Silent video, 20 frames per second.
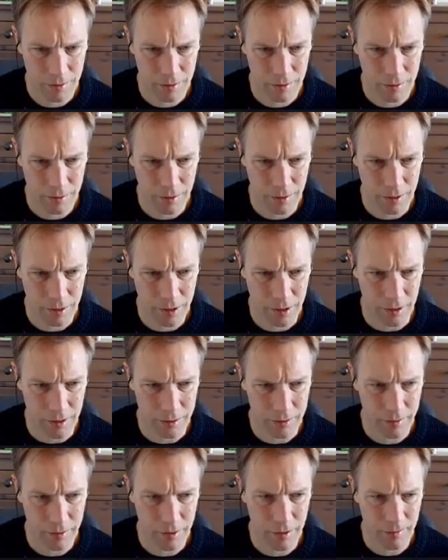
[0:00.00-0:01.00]
uh, yeah,
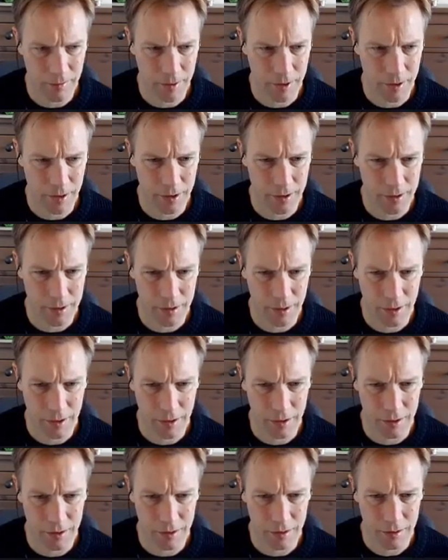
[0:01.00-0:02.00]
so we got a panic
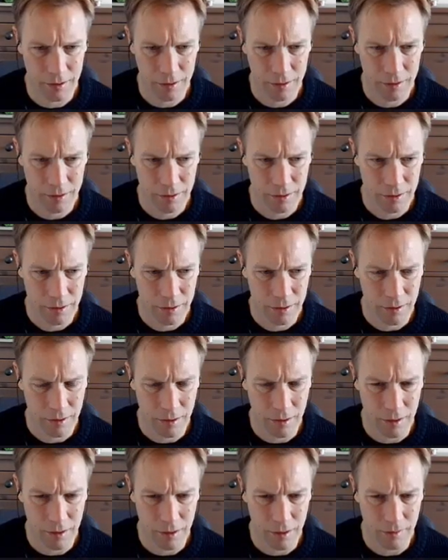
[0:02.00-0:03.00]
saying
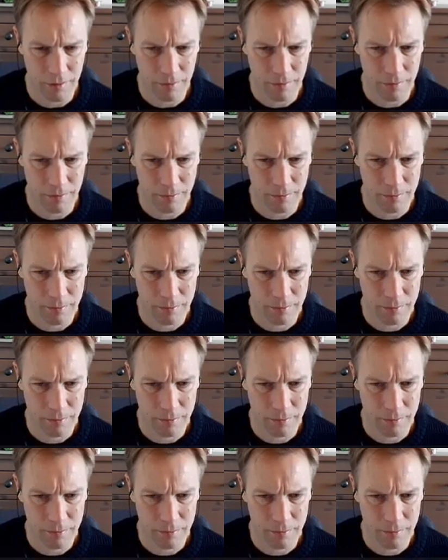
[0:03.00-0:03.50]
um,